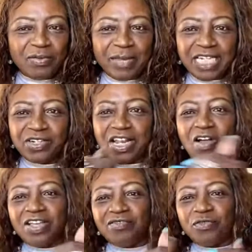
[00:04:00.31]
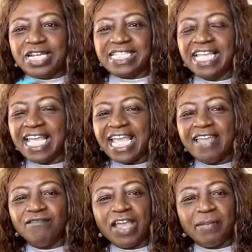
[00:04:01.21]
Make sure that all your friends
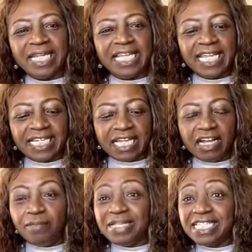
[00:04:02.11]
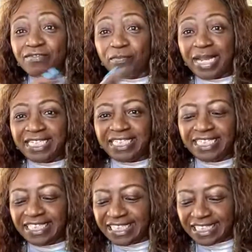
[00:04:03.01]
and family get this
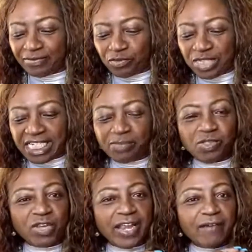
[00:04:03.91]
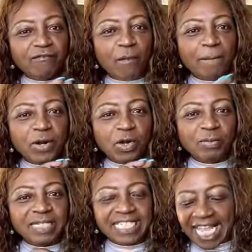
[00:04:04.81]
information. This is some free tips here from
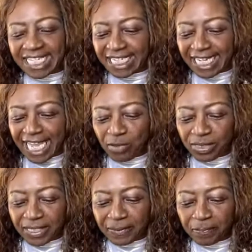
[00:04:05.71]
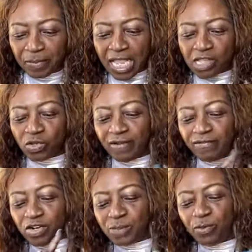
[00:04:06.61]
PROBY'S Tax and Accounting. So the
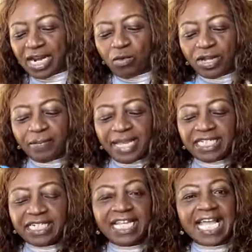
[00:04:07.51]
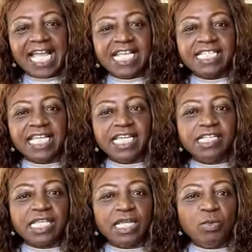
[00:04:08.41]
first point I want to make today, guys,
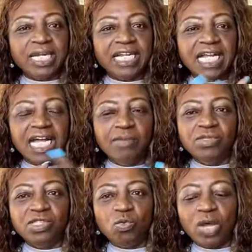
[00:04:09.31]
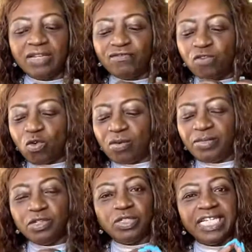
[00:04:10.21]
is when it comes to what form
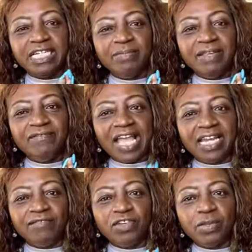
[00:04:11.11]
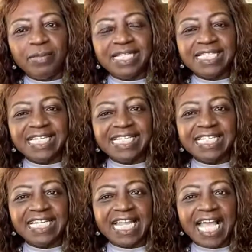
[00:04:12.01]
you need to be filing for your business,
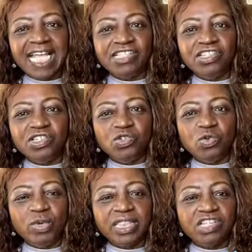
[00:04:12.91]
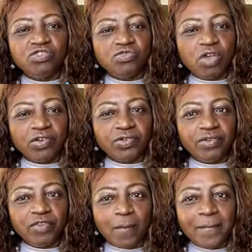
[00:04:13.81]
it has to do with the structure
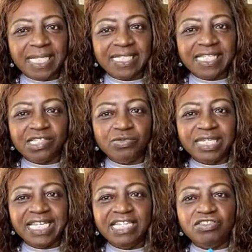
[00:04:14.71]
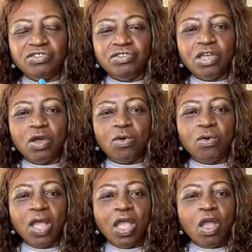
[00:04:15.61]
of your business. You need to know
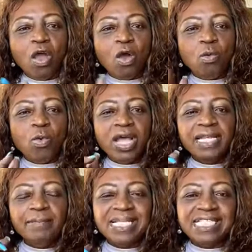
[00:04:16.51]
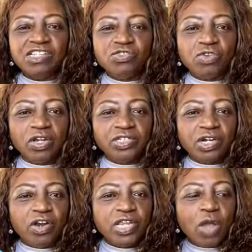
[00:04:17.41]
what business structure
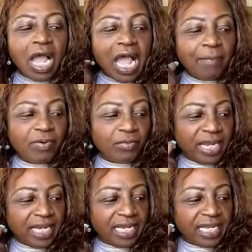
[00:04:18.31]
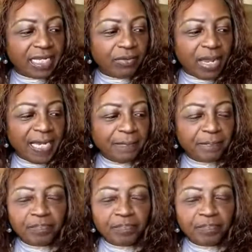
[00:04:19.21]
are you operating in, right?